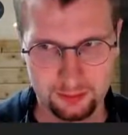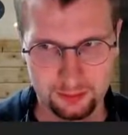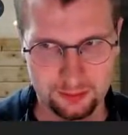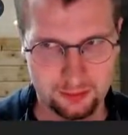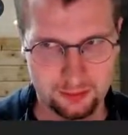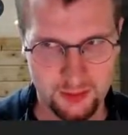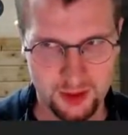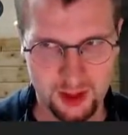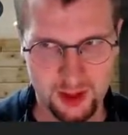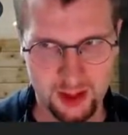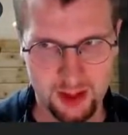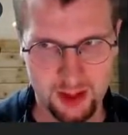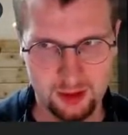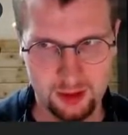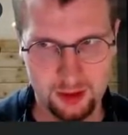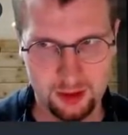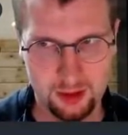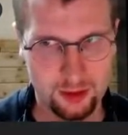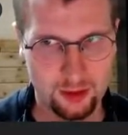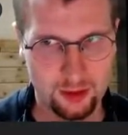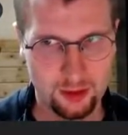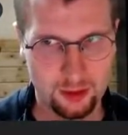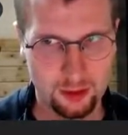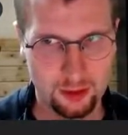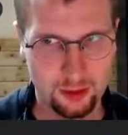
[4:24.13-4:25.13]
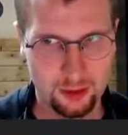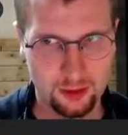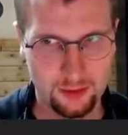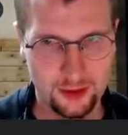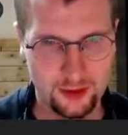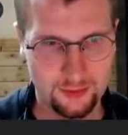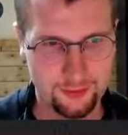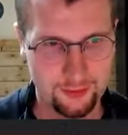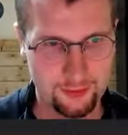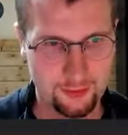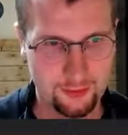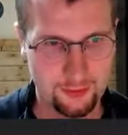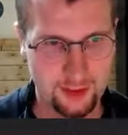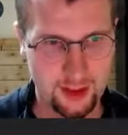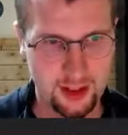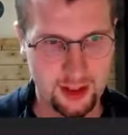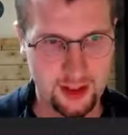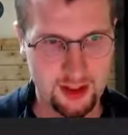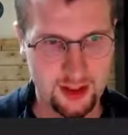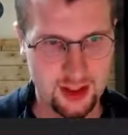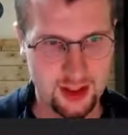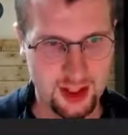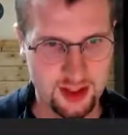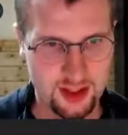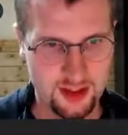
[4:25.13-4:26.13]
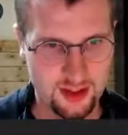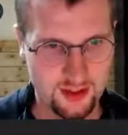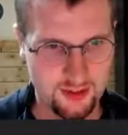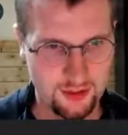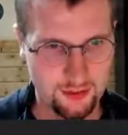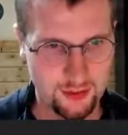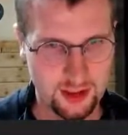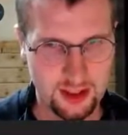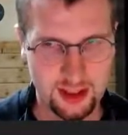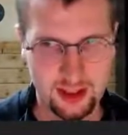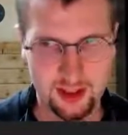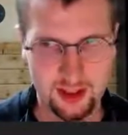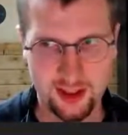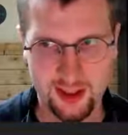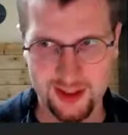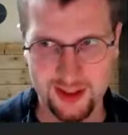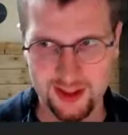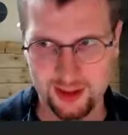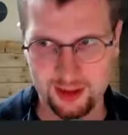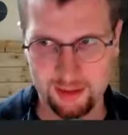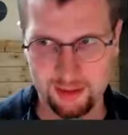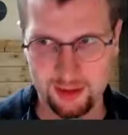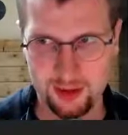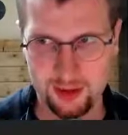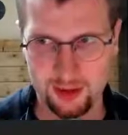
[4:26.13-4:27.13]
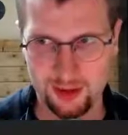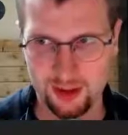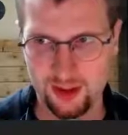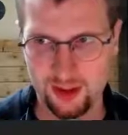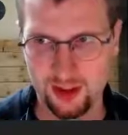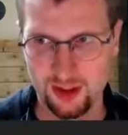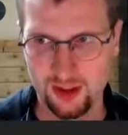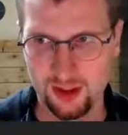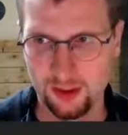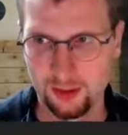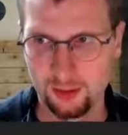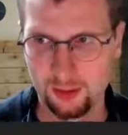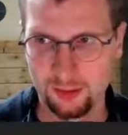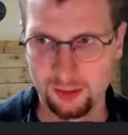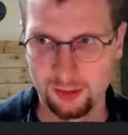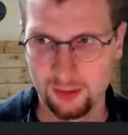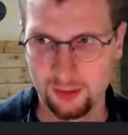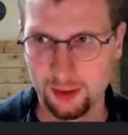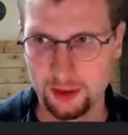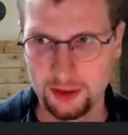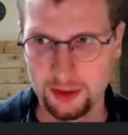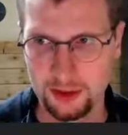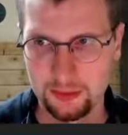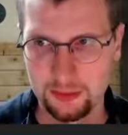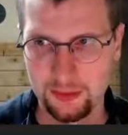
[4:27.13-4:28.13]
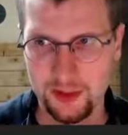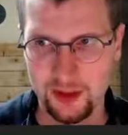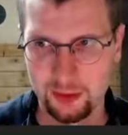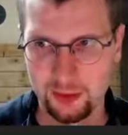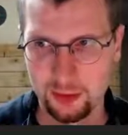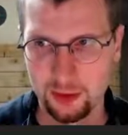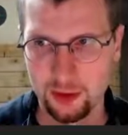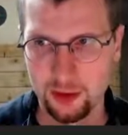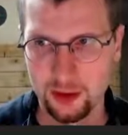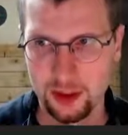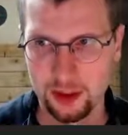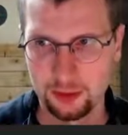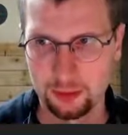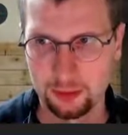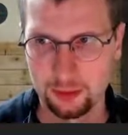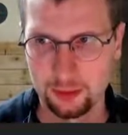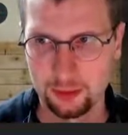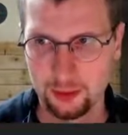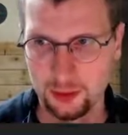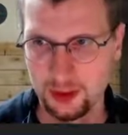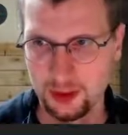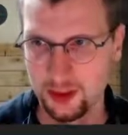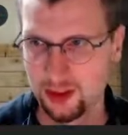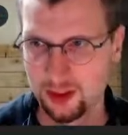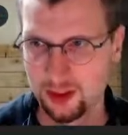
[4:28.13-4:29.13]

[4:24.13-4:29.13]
And you don't have any chance of any classes because these are mostly random Unicode bullshit.